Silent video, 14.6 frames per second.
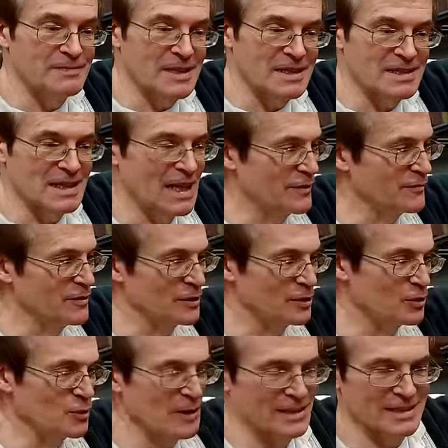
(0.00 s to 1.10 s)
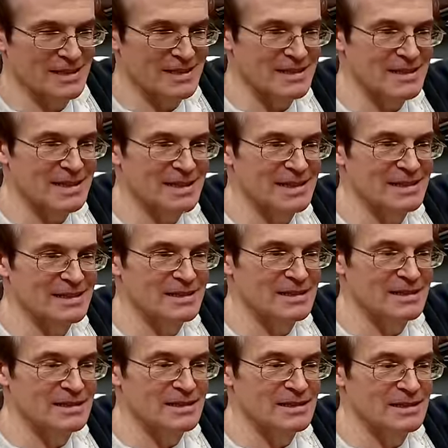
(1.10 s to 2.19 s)
It's a lot of fun doing this,
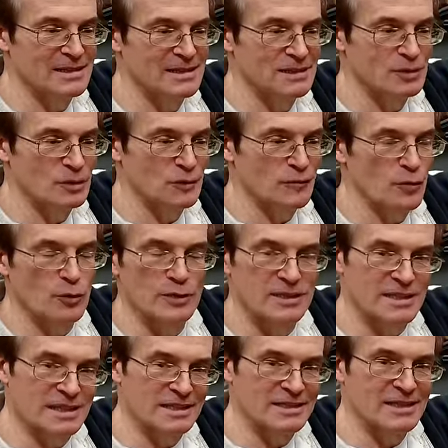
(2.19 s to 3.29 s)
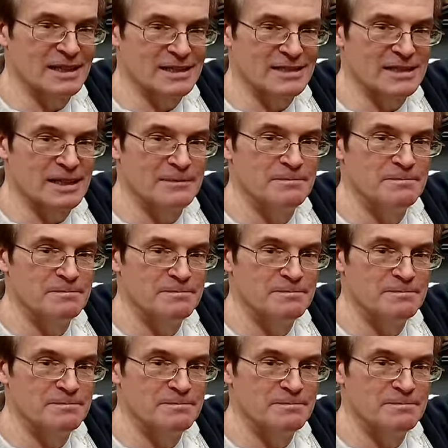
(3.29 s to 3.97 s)
and uh, look forward to seeing you next time.